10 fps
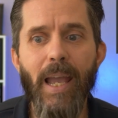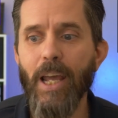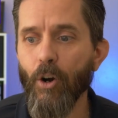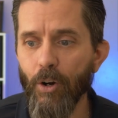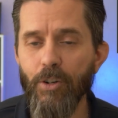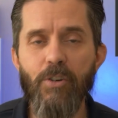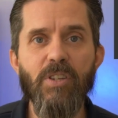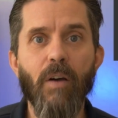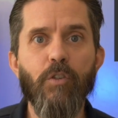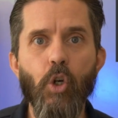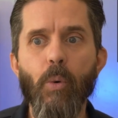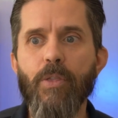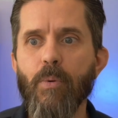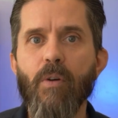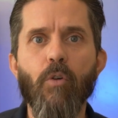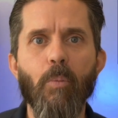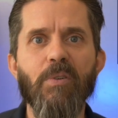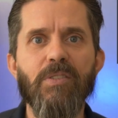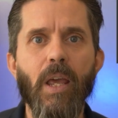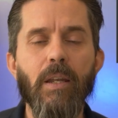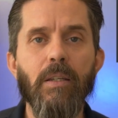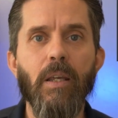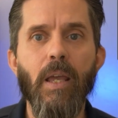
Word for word: and earn yourself 2 or 3 or 4%.